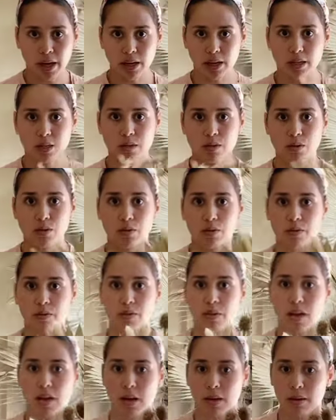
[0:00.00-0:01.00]
sort of
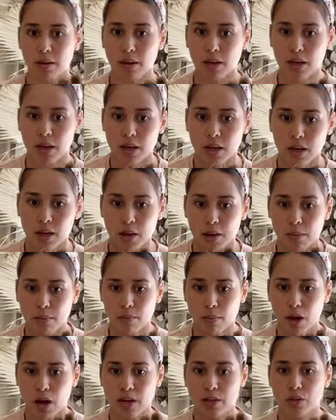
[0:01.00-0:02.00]
thing.
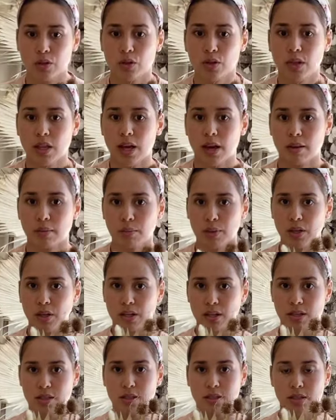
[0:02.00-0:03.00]
I do that
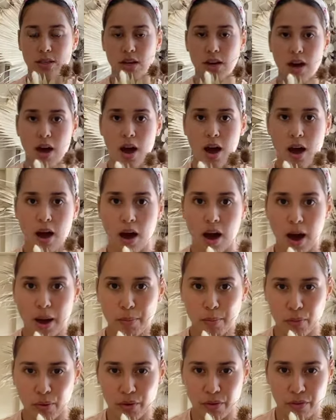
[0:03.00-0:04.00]
because I
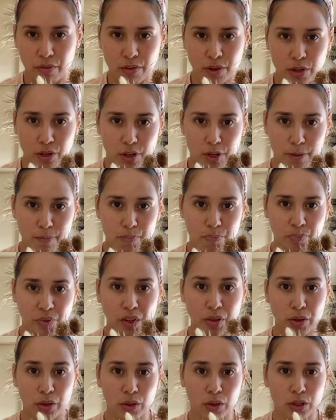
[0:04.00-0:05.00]
prefer
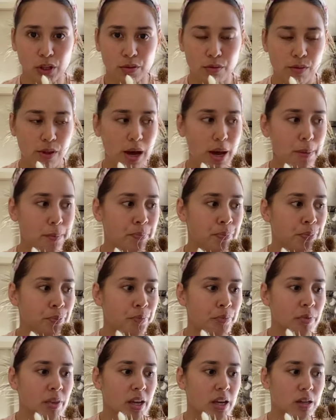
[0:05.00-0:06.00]
the look of that
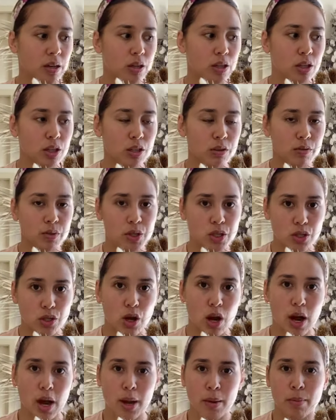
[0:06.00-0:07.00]
and a lot of the
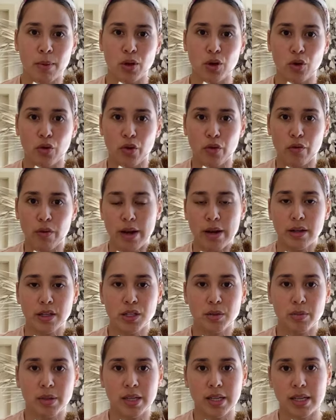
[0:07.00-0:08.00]
time your
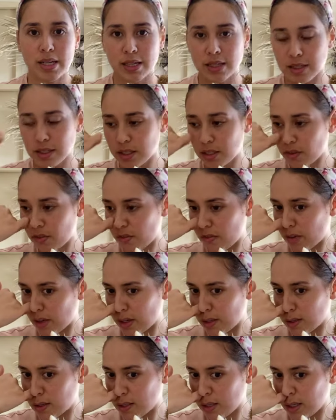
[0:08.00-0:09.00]
arrangement is
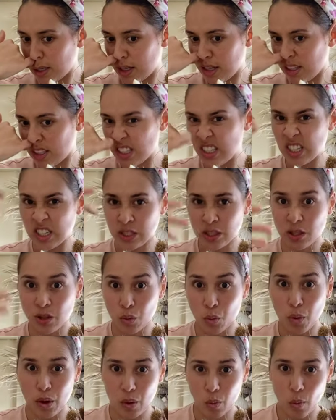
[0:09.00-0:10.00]
facing just the
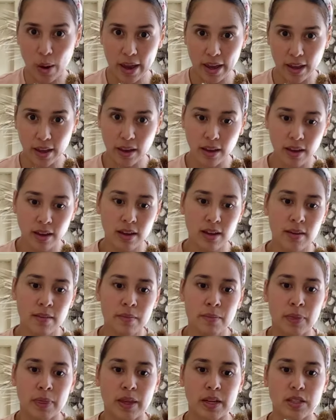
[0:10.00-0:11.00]
one way
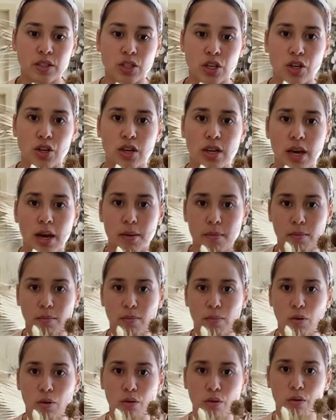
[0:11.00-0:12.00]
and so you get
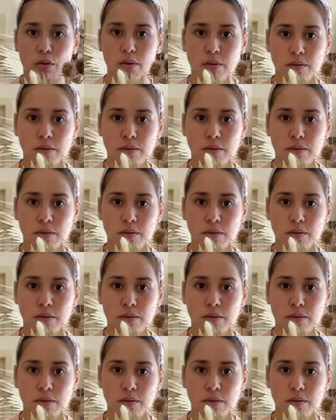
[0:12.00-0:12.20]
more